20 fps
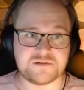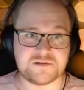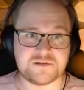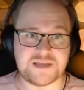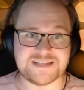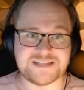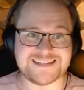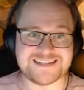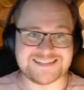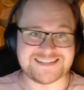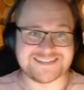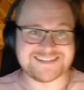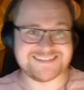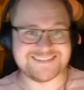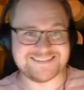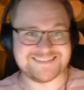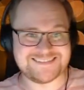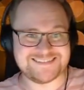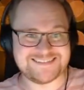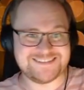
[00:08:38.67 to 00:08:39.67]
I didn't.
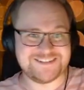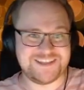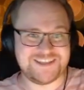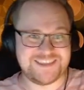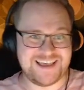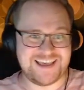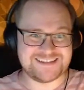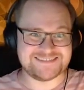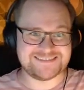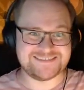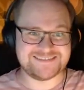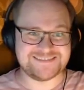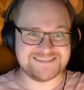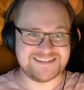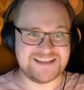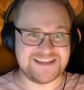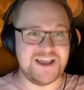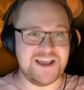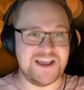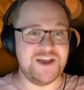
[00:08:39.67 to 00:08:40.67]
Look at that.
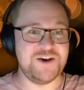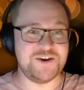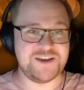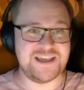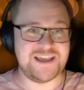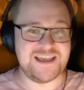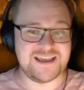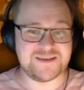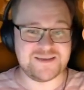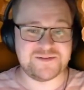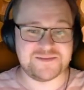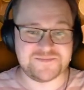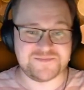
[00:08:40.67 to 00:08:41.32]
Okay.